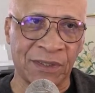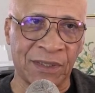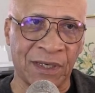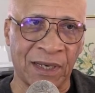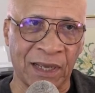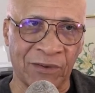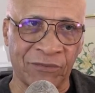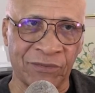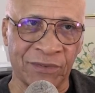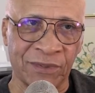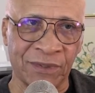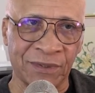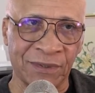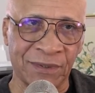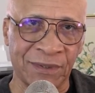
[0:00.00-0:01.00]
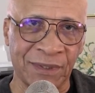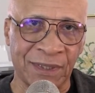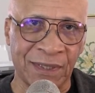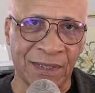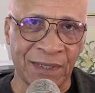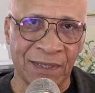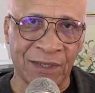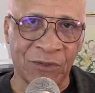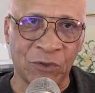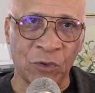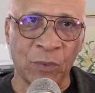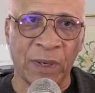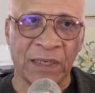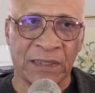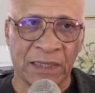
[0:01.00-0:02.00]
he left the
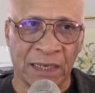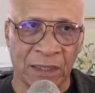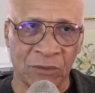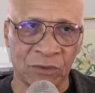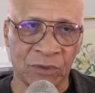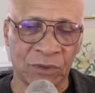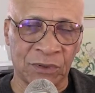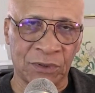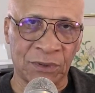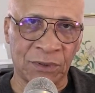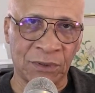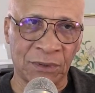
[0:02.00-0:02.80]
White House.